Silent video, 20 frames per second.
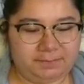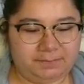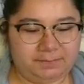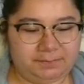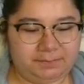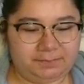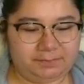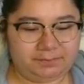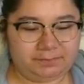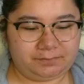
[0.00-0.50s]

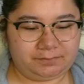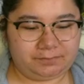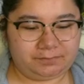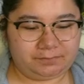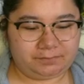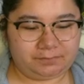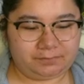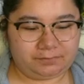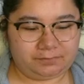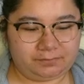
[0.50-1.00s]

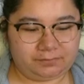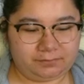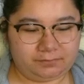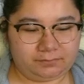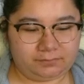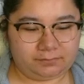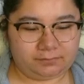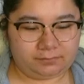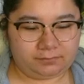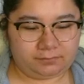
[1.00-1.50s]

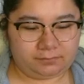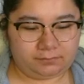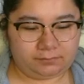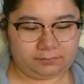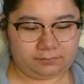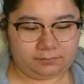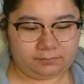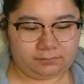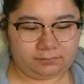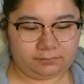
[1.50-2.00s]

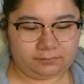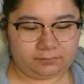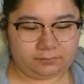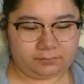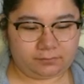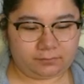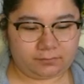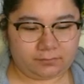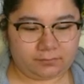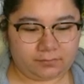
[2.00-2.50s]

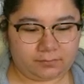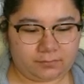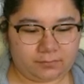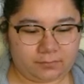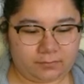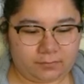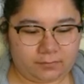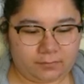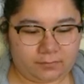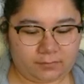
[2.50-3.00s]

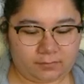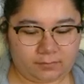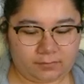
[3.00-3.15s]
Nobody speaks.